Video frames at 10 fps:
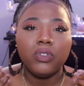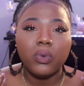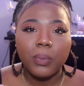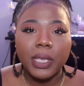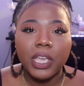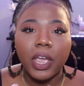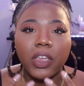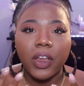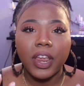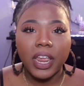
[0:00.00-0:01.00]
doing
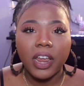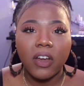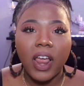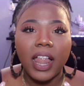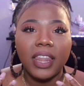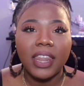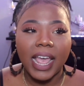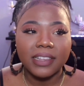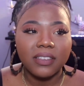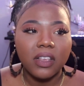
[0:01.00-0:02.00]
your hair
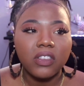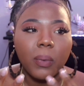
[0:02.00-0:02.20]
less.